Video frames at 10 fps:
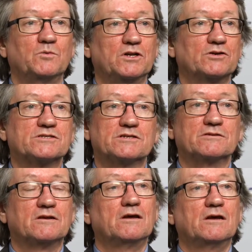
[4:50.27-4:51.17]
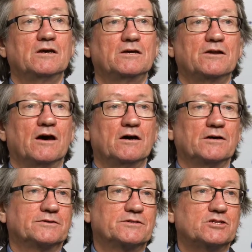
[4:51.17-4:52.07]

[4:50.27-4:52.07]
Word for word: We looked at uh,